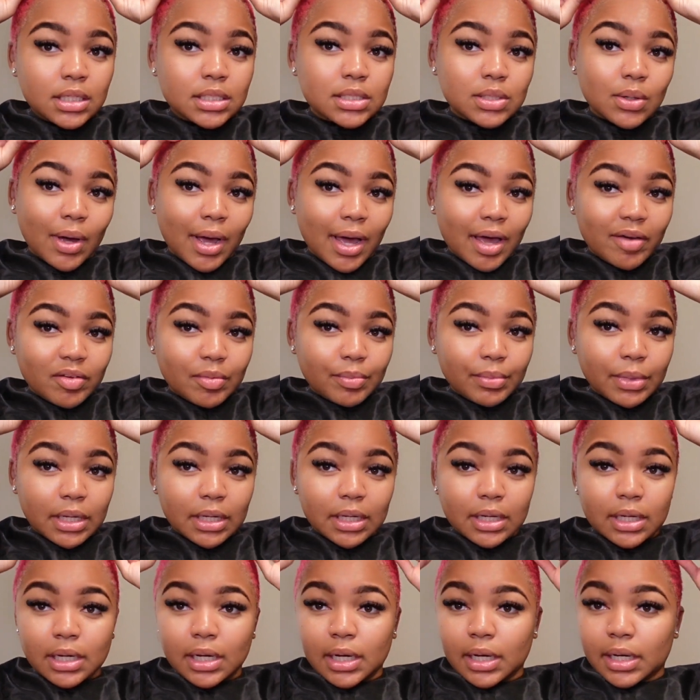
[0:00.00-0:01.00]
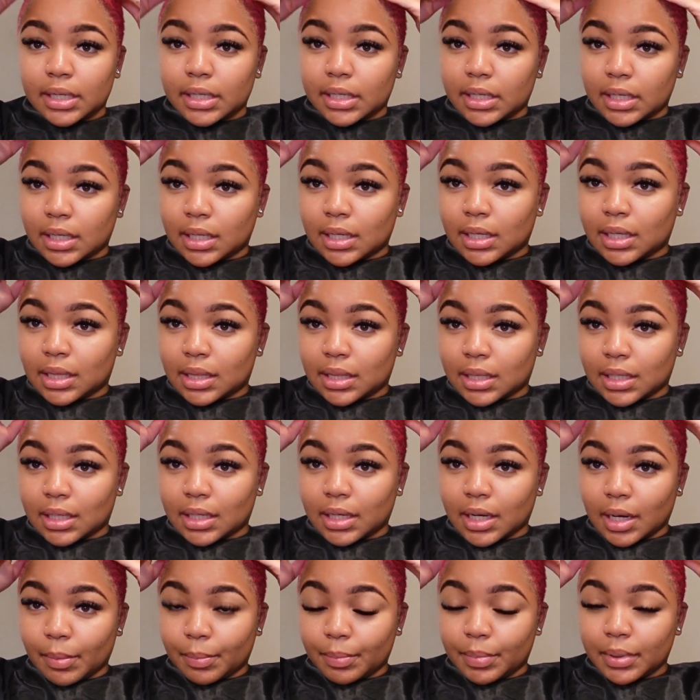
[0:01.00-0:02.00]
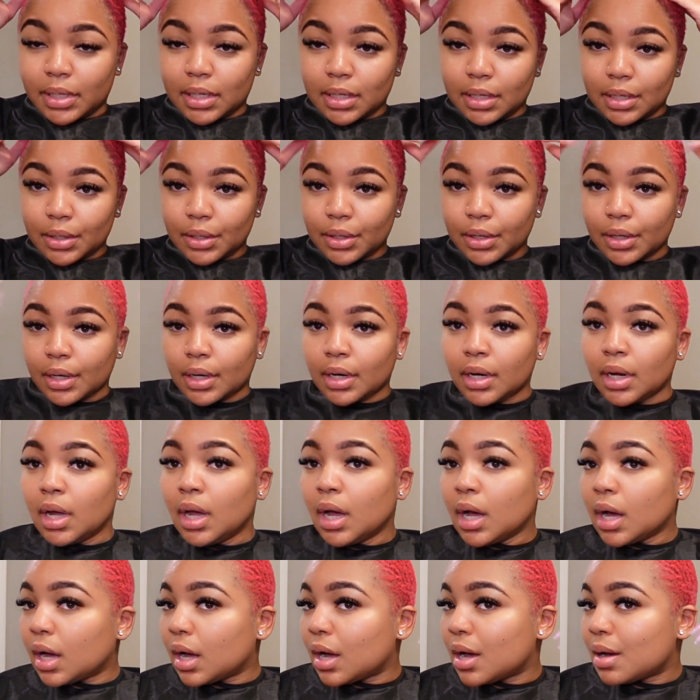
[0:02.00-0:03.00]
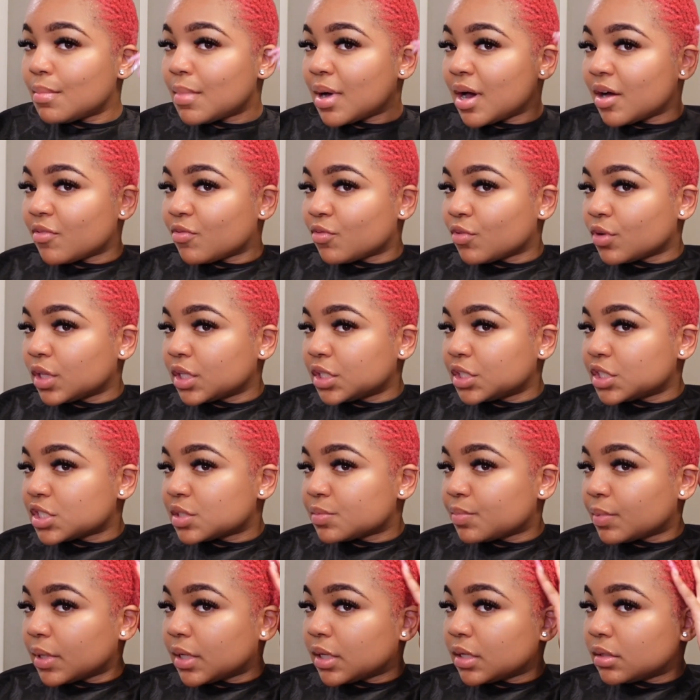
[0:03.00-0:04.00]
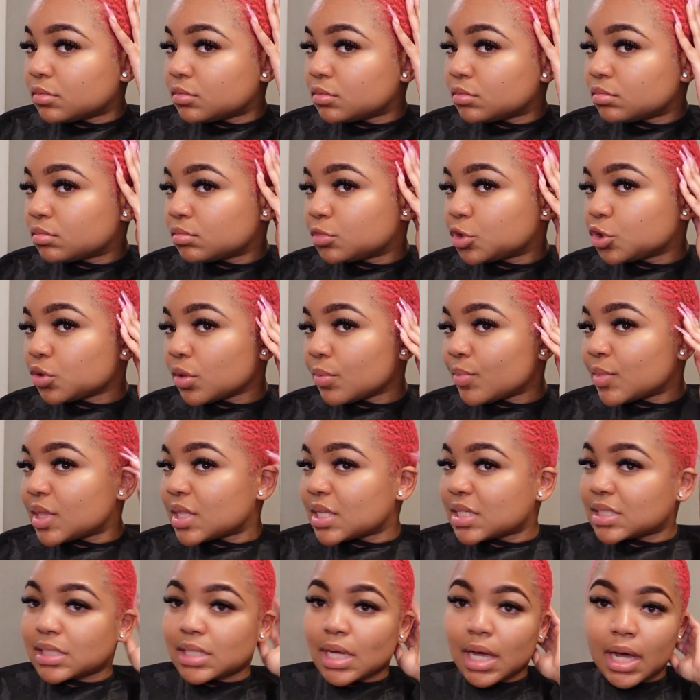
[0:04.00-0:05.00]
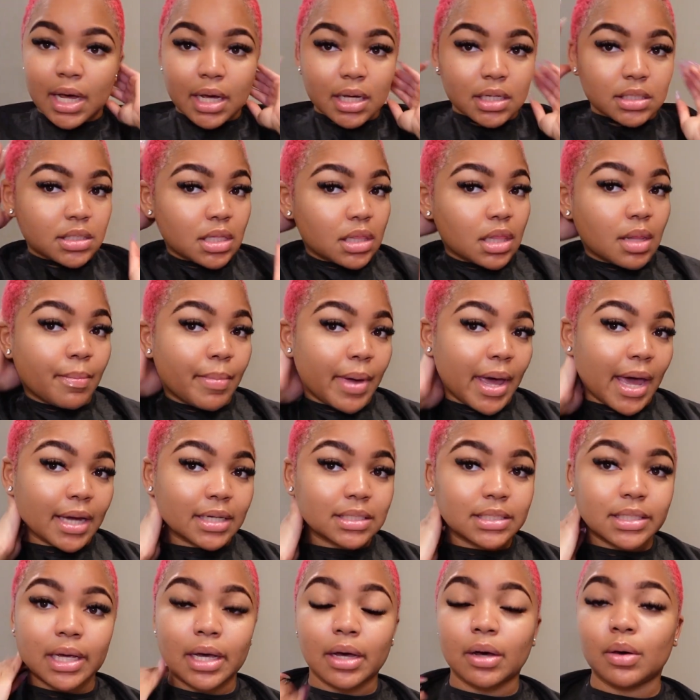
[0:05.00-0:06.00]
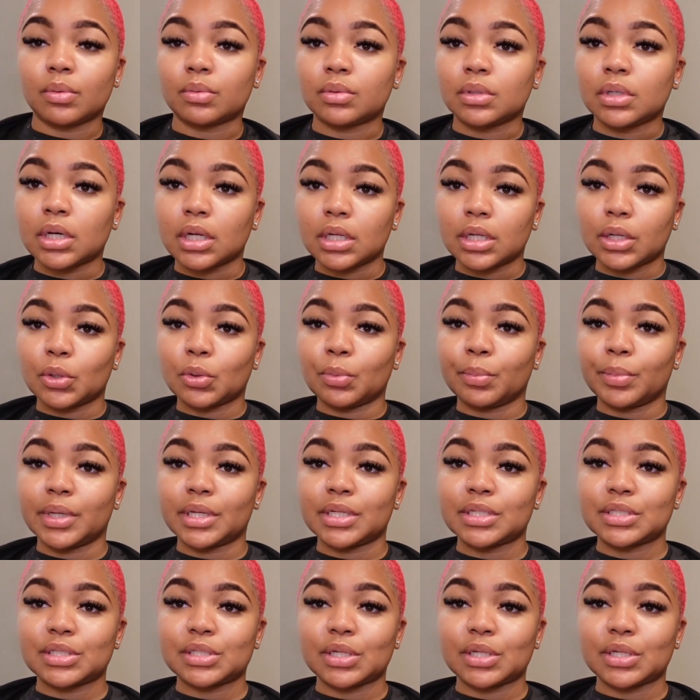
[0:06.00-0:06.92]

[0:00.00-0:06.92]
So I haven't been cutting anything up here. I've really just been trimming the sides and the back down a little bit.